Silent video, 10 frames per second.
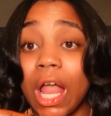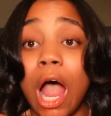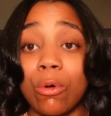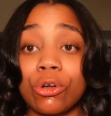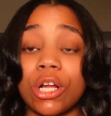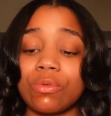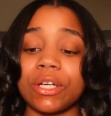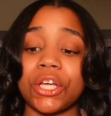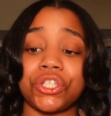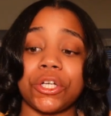I want to graduate
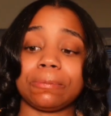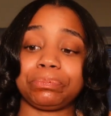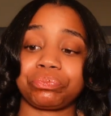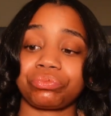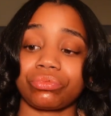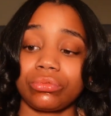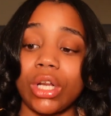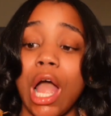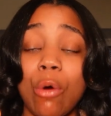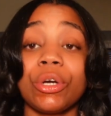next year.
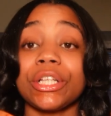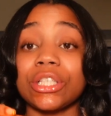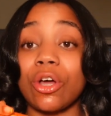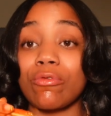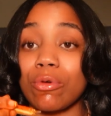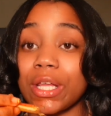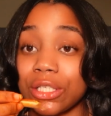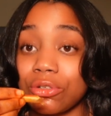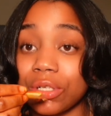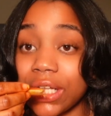I want to get this over with as
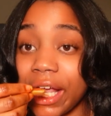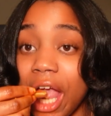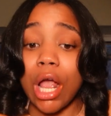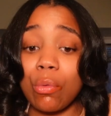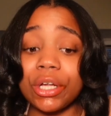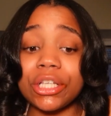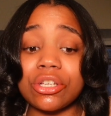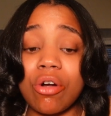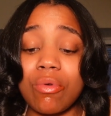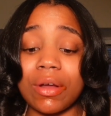soon as I can. I want to get
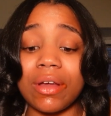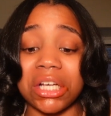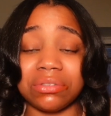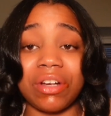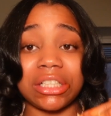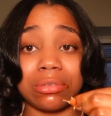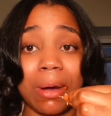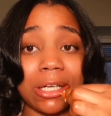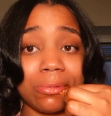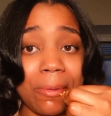this over with as fast as
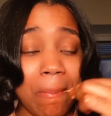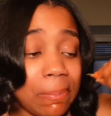possible.